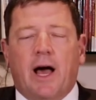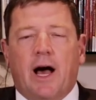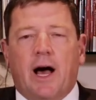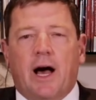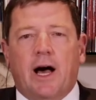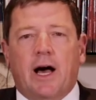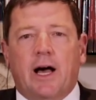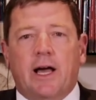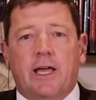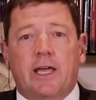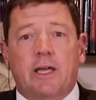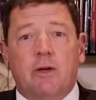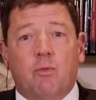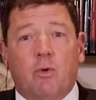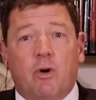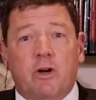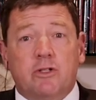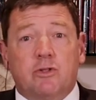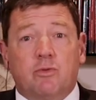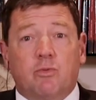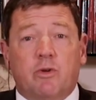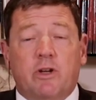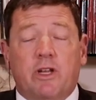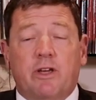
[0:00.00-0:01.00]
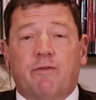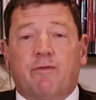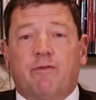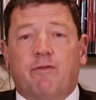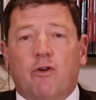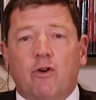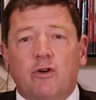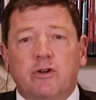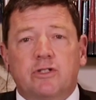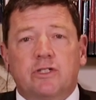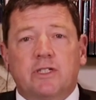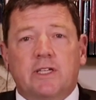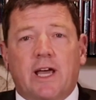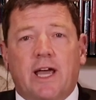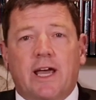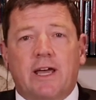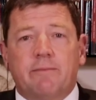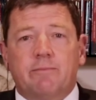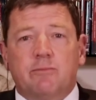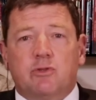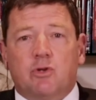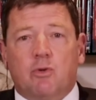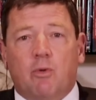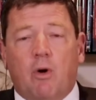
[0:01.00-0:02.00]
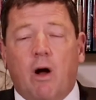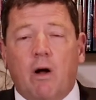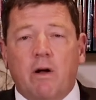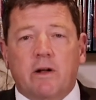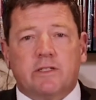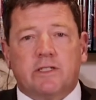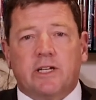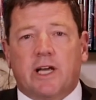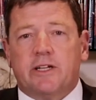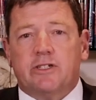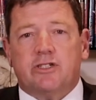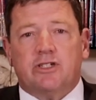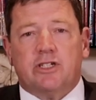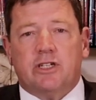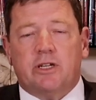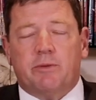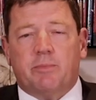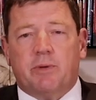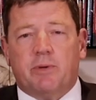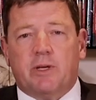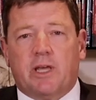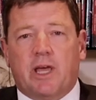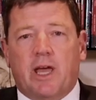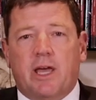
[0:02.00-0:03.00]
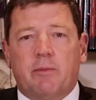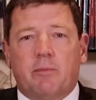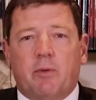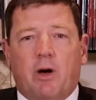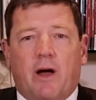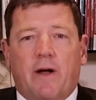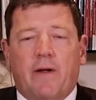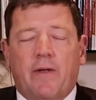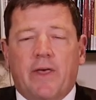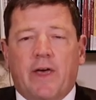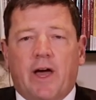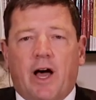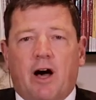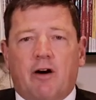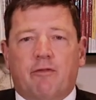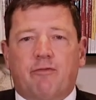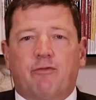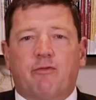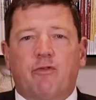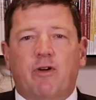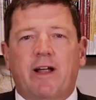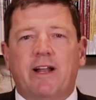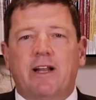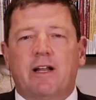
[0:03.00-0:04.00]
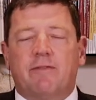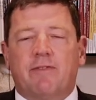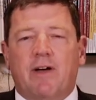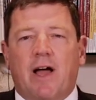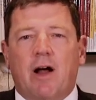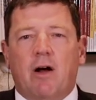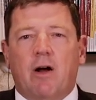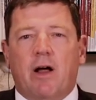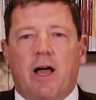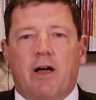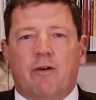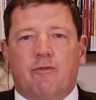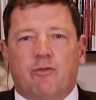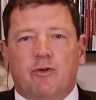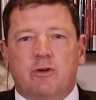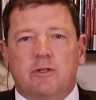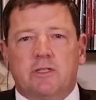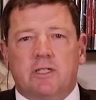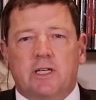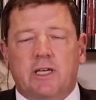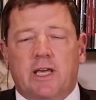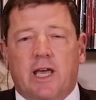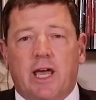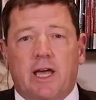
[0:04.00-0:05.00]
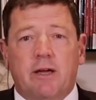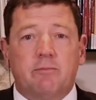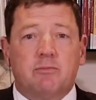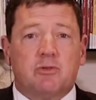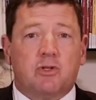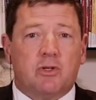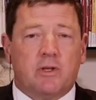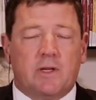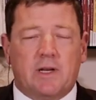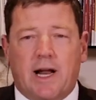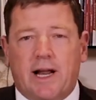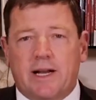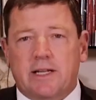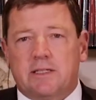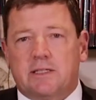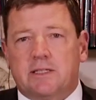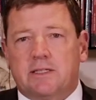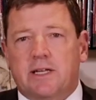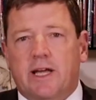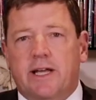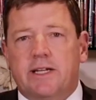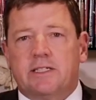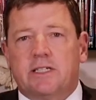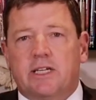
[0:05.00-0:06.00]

He was, when he first came to our attention and became a friend of our efforts, he came to the United States.